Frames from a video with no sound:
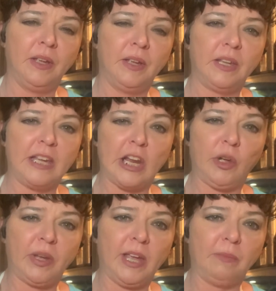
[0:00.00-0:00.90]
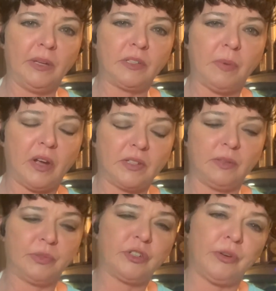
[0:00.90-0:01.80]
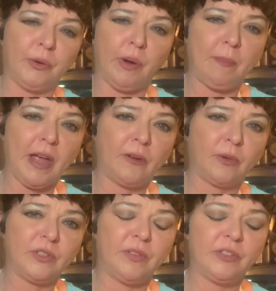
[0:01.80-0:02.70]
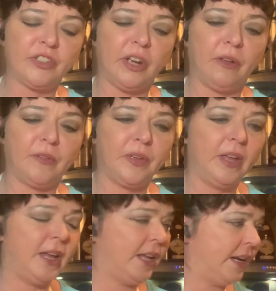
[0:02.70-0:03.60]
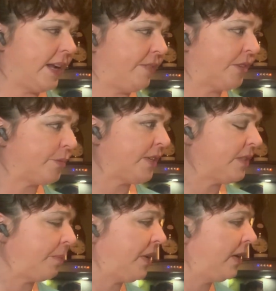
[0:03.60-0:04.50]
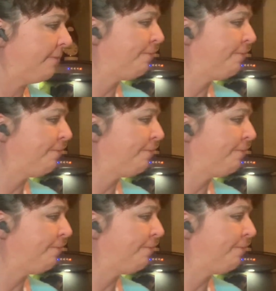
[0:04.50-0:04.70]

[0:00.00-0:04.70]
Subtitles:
yellow cake mix box that was turned around backwards on the shelf, and it had this recipe